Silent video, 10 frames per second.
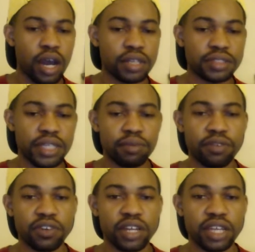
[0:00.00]
Same
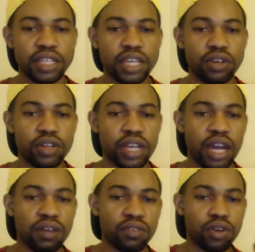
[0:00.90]
with Fernandinho. They
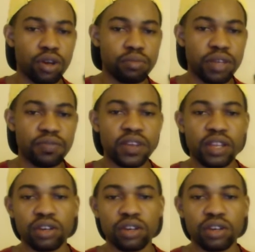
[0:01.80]
got a good midfield.